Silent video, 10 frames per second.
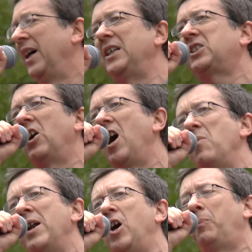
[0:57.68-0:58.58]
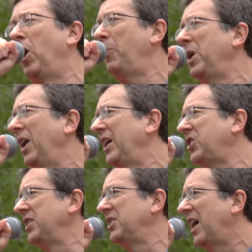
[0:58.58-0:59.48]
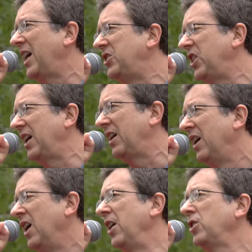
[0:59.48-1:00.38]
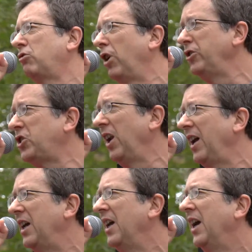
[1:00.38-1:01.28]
at a time when our population is ageing, and crucially,